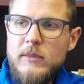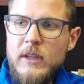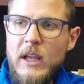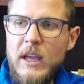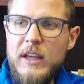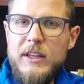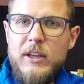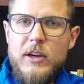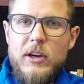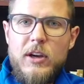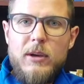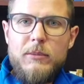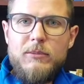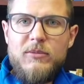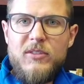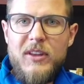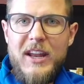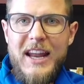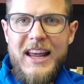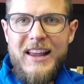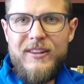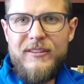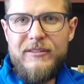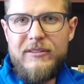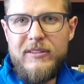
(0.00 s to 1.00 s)
and here comes an
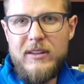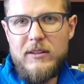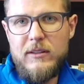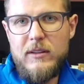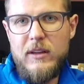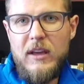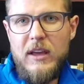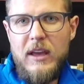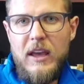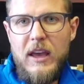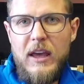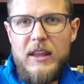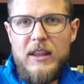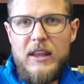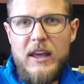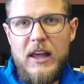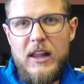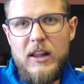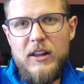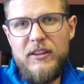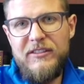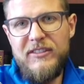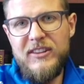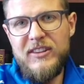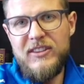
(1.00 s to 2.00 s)
elephant, and the
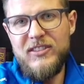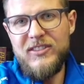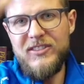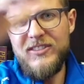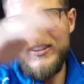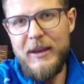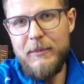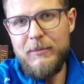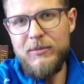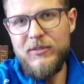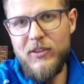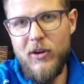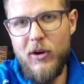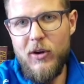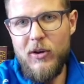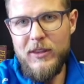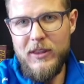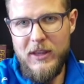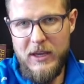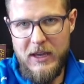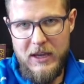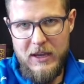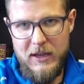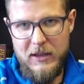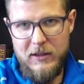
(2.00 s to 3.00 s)
elephant steps on
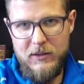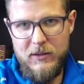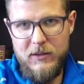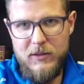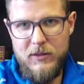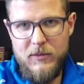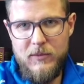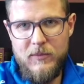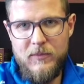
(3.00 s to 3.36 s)
the ant.